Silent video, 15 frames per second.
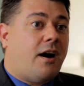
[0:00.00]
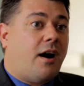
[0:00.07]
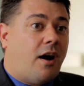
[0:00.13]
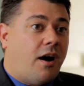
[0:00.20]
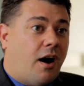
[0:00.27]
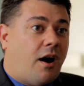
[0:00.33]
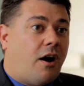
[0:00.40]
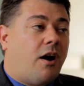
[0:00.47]

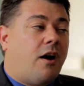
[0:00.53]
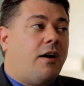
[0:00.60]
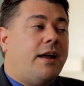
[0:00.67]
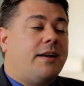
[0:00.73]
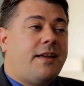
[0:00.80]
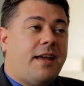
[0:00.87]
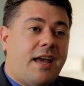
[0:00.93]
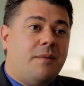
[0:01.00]
are
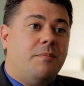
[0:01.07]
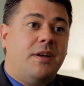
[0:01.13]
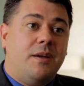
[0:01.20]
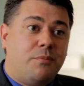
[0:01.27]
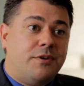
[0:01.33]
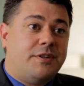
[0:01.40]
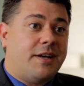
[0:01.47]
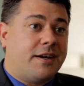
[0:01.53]
and can be
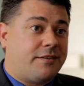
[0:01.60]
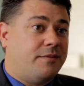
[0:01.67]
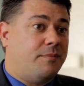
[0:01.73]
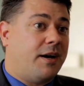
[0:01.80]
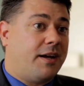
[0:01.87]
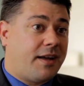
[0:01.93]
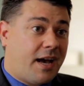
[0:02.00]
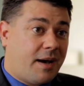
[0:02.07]
protected
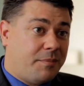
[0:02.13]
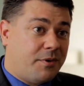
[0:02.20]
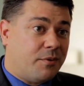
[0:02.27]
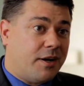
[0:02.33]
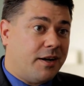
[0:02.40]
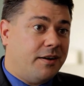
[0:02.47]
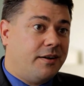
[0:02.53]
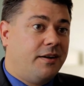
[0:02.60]
by
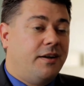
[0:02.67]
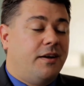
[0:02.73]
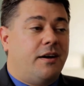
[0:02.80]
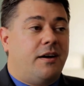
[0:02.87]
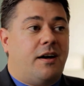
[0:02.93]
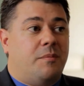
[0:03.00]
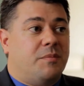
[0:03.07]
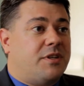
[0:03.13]
copyright.
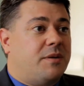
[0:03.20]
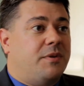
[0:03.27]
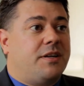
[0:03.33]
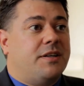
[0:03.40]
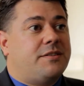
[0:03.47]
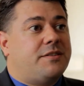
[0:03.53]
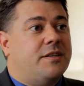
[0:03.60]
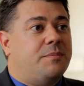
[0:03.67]
Something
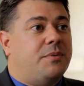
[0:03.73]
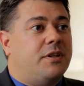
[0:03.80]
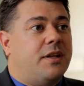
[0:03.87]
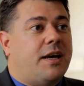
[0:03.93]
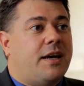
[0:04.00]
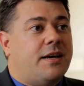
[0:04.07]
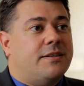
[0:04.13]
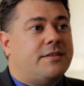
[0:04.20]
as simple
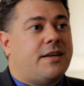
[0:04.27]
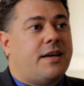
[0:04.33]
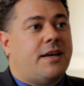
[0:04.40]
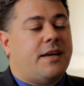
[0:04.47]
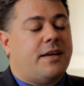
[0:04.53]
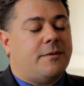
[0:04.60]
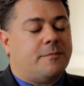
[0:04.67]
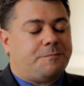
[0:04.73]
as
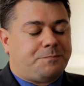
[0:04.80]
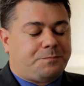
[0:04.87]
an